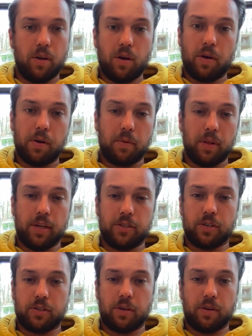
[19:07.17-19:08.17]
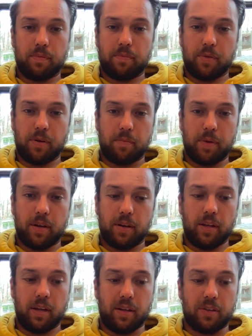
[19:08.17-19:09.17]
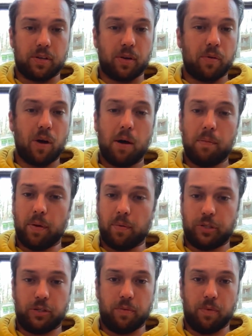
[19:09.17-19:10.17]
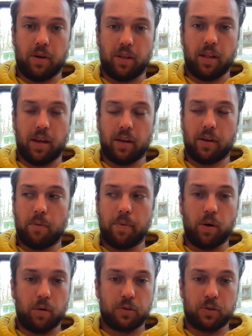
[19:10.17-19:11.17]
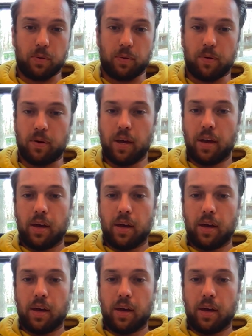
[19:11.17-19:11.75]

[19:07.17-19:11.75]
Oh, you're religious. You're you know being legalistic. Call me what you want. Like, call me old school.